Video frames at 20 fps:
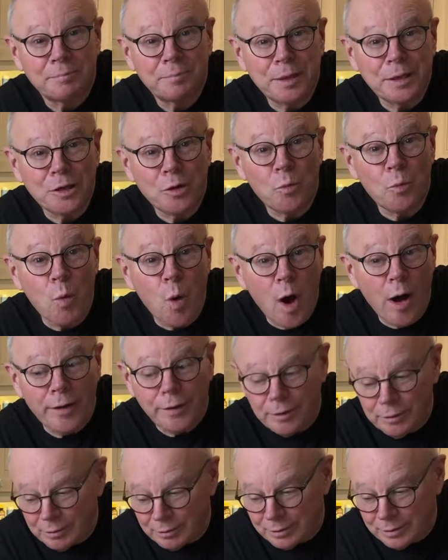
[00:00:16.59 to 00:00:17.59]
Been a
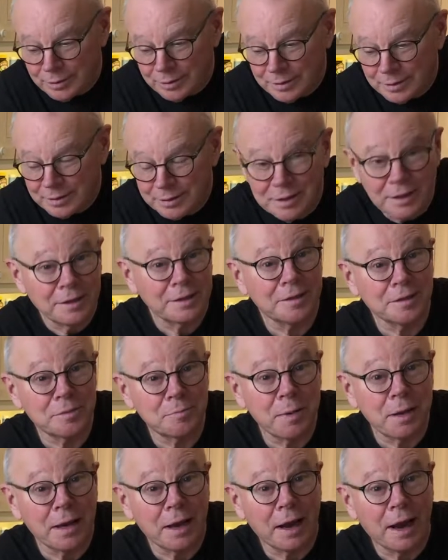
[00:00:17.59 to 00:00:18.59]
while things
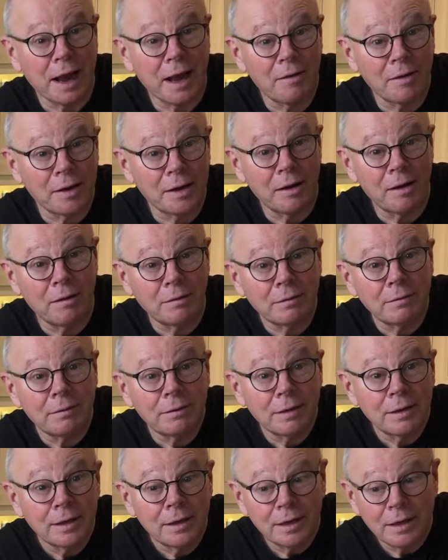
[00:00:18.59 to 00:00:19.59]
been going on,
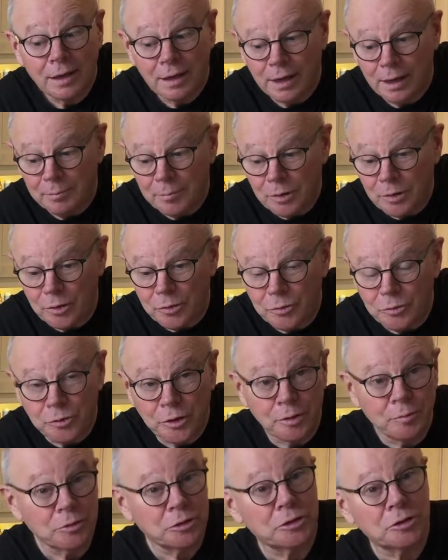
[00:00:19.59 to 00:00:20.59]
but I
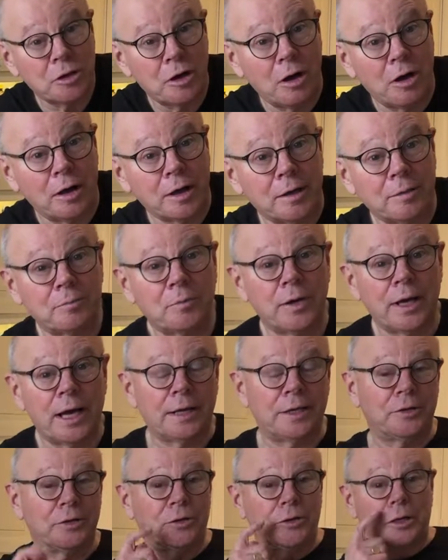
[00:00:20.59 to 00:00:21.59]
thought it was time we
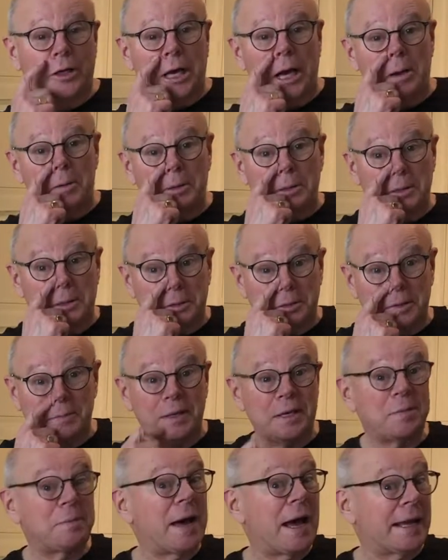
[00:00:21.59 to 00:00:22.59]
had another go at doing a
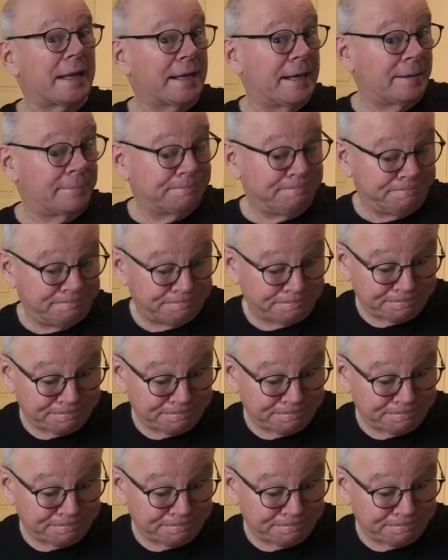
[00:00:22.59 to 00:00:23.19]
bit of baking.